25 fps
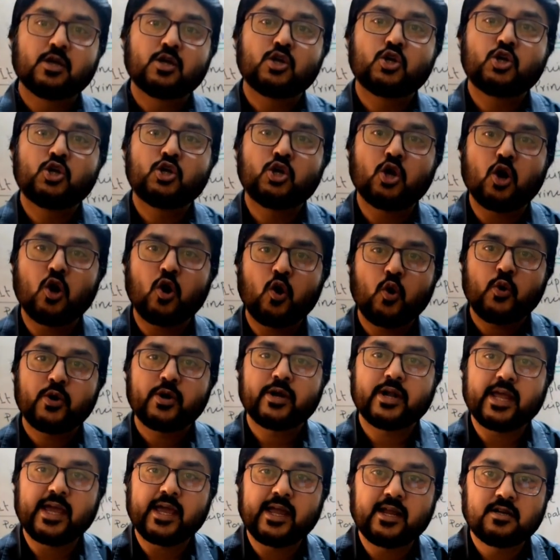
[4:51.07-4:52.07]
no
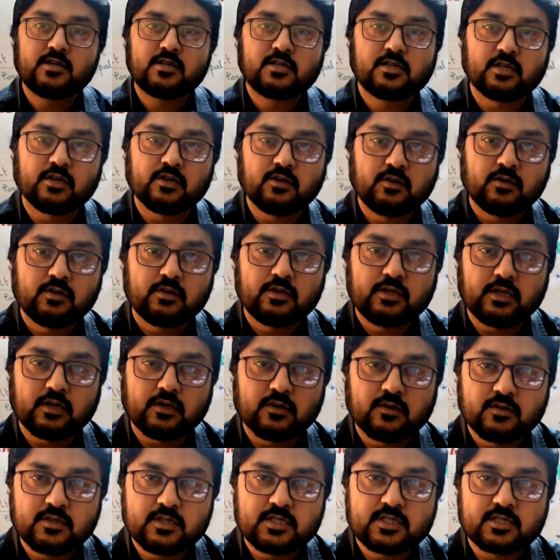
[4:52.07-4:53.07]
need to
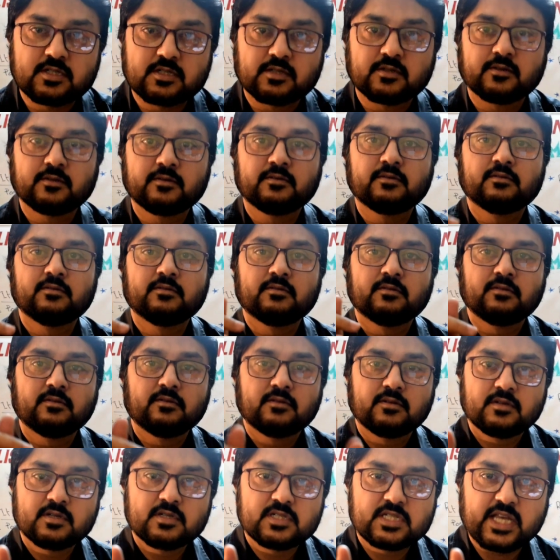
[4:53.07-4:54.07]
use
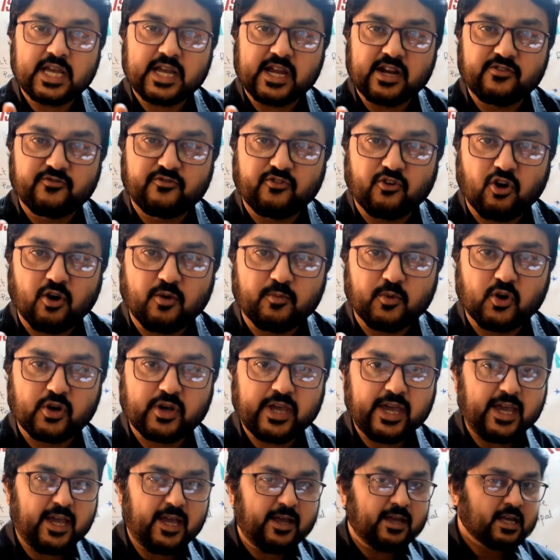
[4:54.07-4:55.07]
second form.
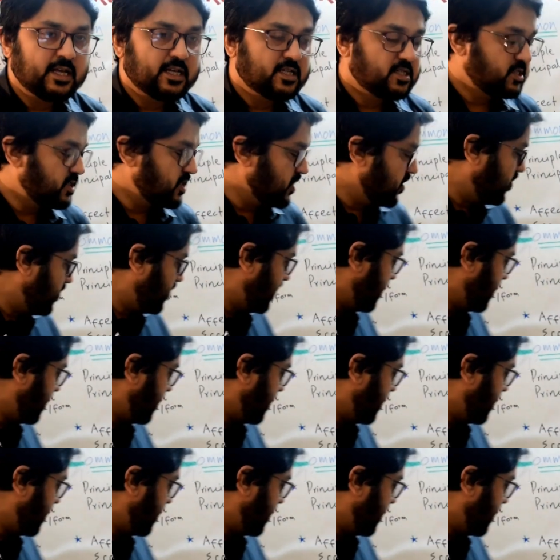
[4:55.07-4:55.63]
Okay, so